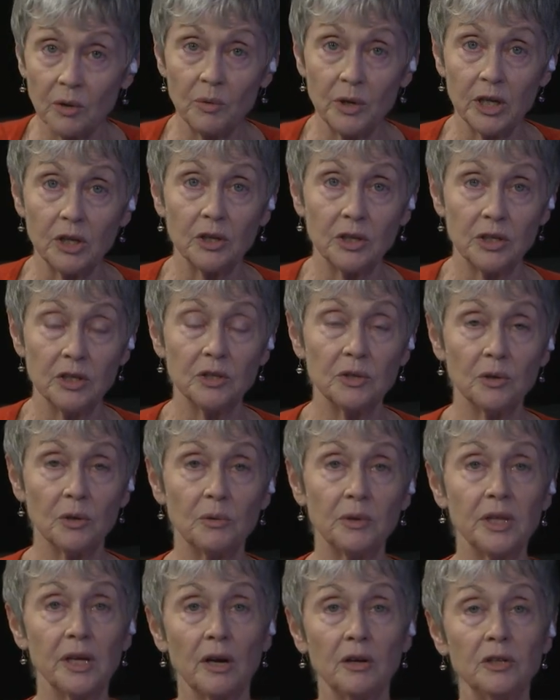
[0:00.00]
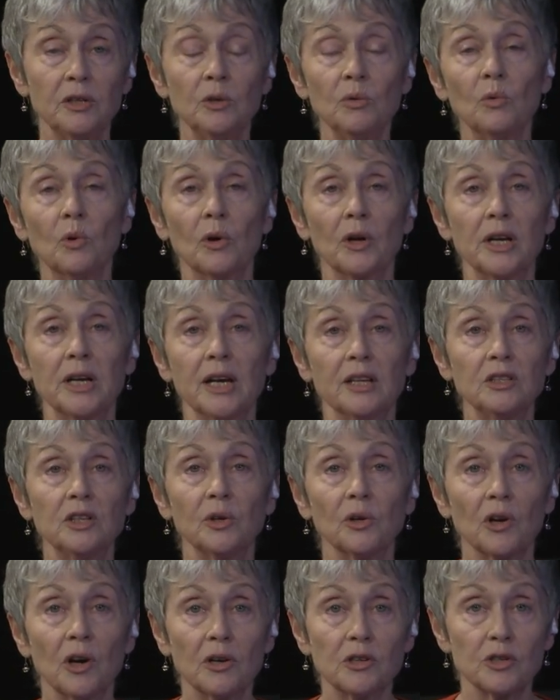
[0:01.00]
We couldn't do it without you. Warren
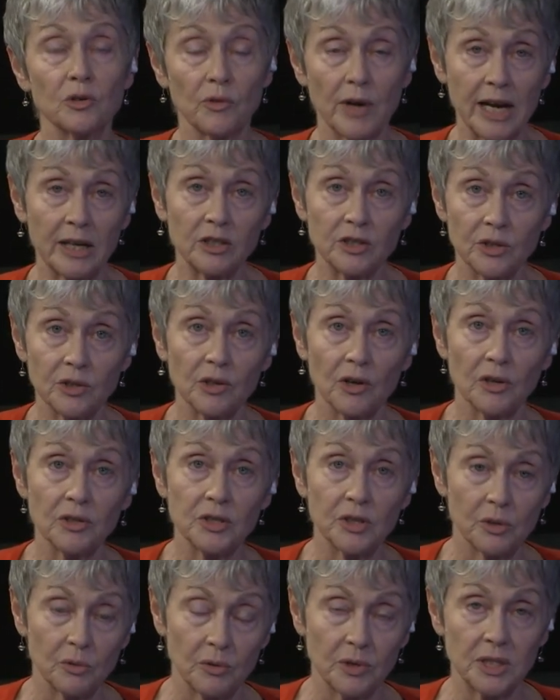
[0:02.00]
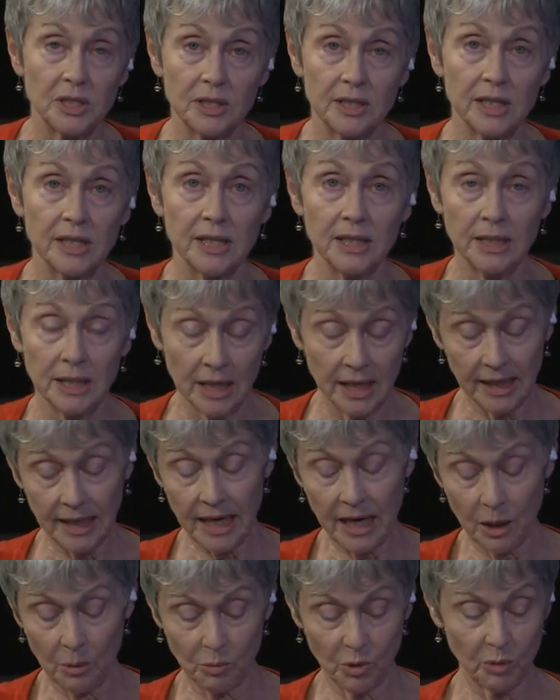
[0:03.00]
Edgar, our director, also was the
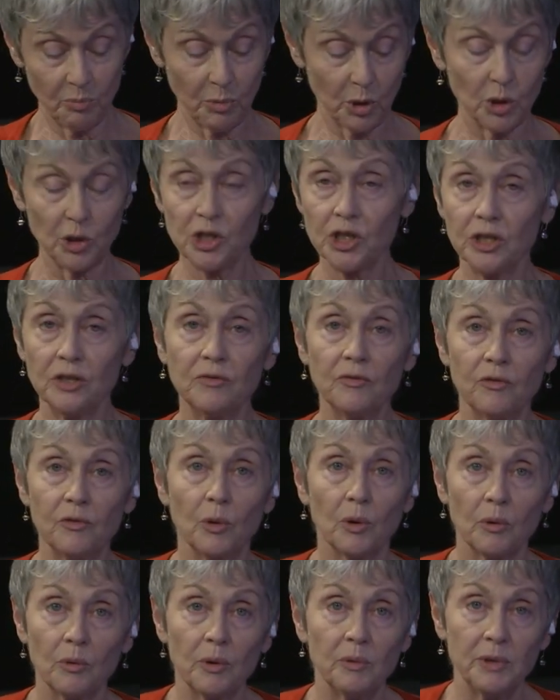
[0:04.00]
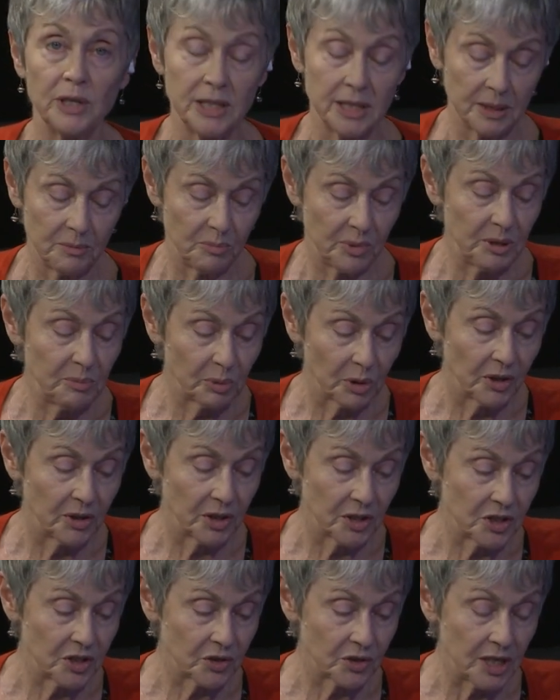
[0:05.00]
camera person for when we did People in
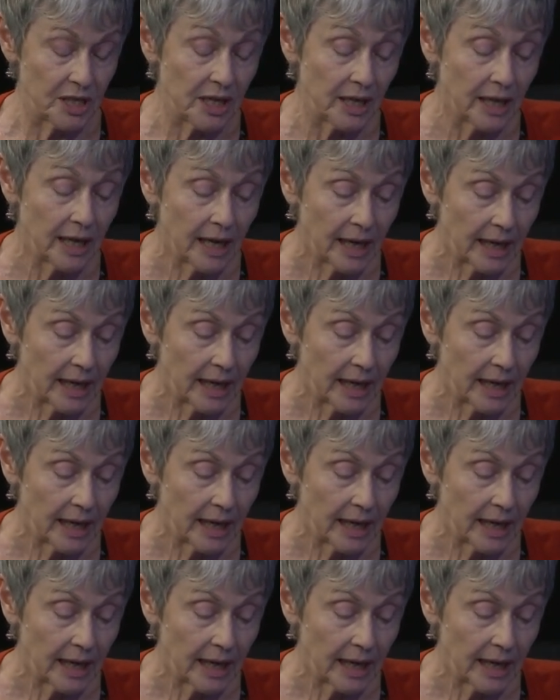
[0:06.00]
the Street.